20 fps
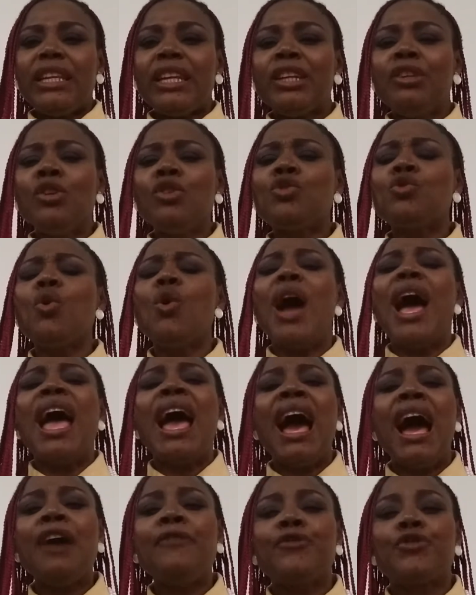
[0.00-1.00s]
you know. So I
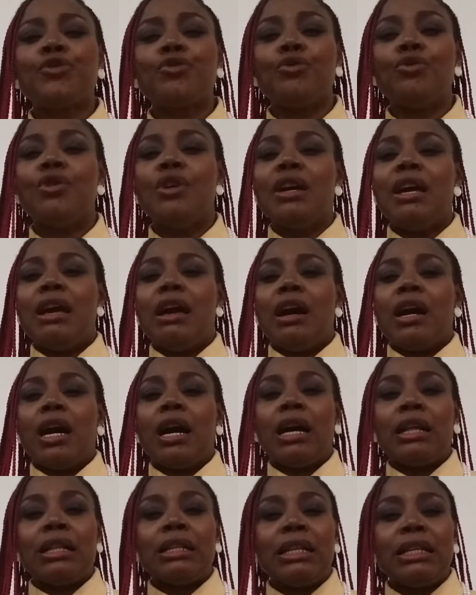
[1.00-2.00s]
have to
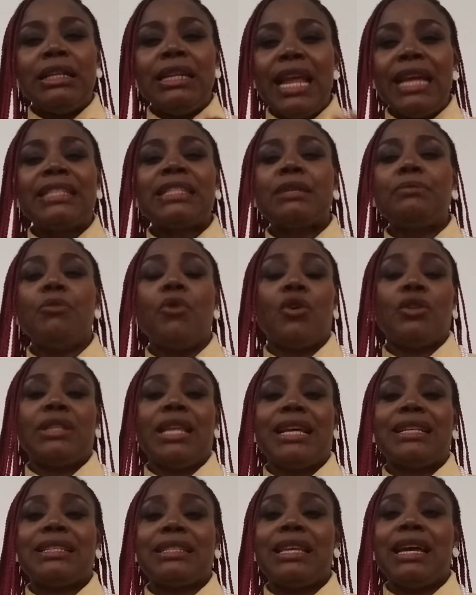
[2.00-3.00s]
let him
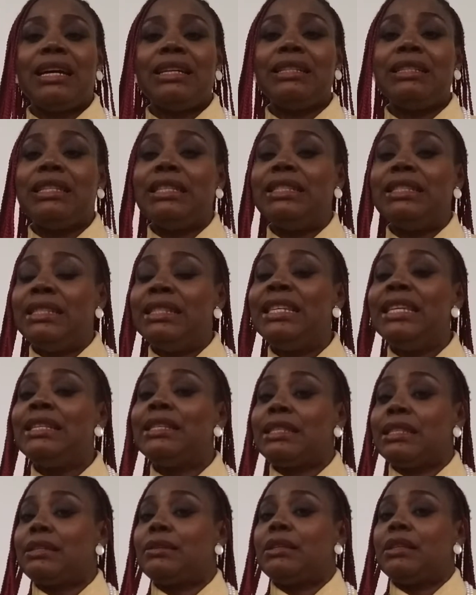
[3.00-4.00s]
understand the,
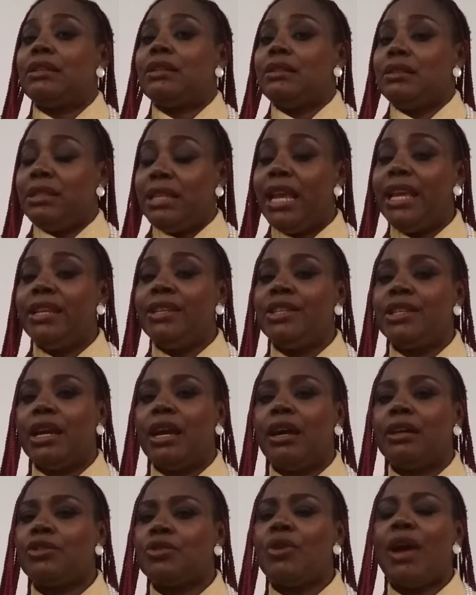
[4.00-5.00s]
this
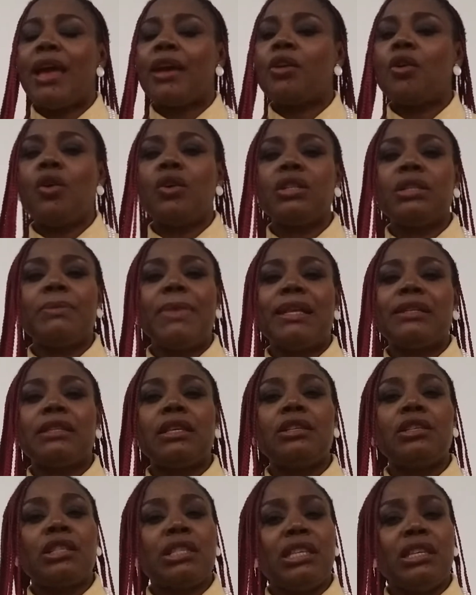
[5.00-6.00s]
danger. So I called my
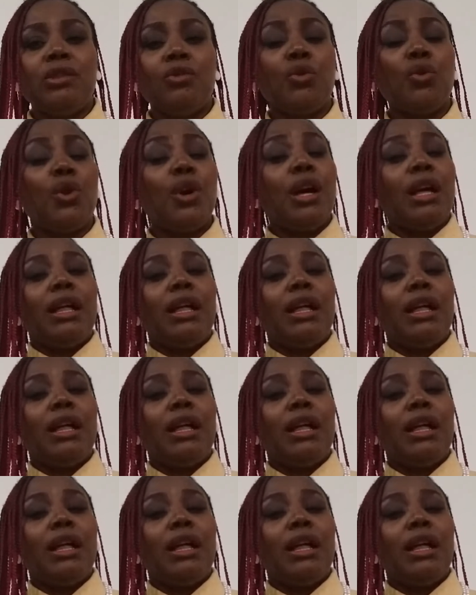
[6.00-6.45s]
C E O.